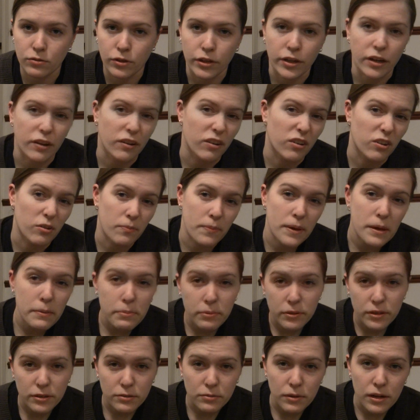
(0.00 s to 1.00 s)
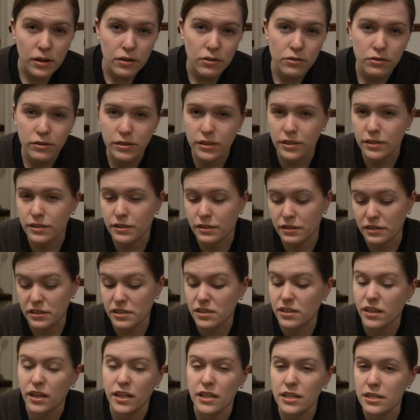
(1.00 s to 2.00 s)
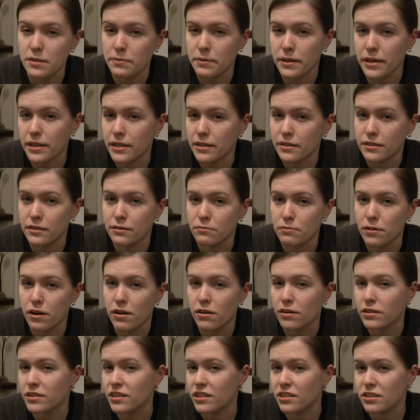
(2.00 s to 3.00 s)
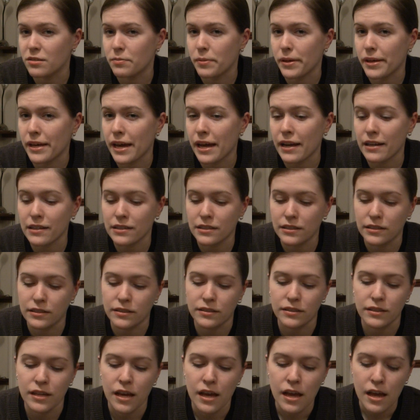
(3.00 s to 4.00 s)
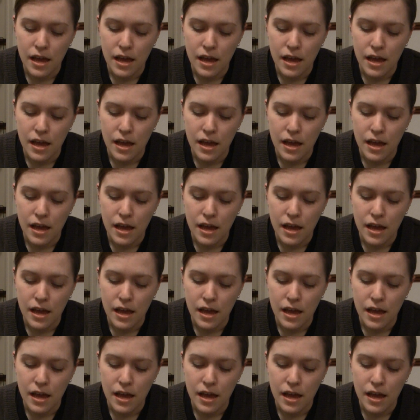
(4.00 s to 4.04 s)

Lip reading: or I know a lot of people as well who are just deciding to play this as well because they used to play Galaxies.